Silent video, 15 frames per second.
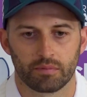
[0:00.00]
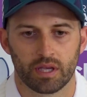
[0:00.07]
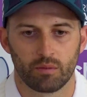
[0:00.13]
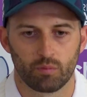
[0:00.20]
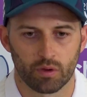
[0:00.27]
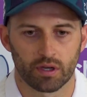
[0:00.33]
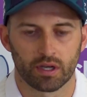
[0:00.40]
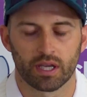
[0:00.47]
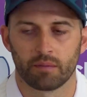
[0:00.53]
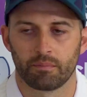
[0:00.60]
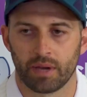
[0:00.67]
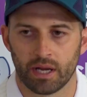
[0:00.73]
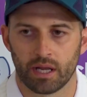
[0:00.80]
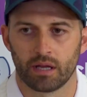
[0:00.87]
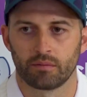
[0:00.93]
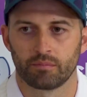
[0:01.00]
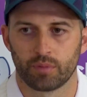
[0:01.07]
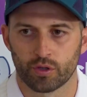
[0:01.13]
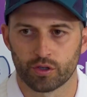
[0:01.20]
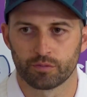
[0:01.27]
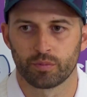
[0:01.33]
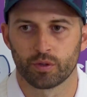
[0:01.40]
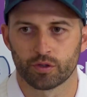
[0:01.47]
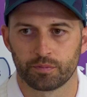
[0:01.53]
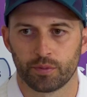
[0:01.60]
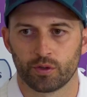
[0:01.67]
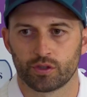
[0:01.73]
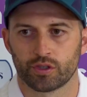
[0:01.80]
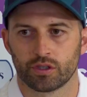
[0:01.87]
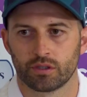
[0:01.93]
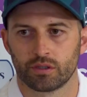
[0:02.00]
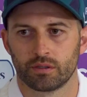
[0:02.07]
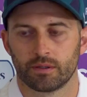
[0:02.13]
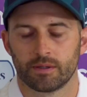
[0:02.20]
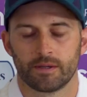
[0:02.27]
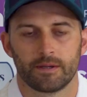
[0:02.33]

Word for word: keep wanting to get better and push, and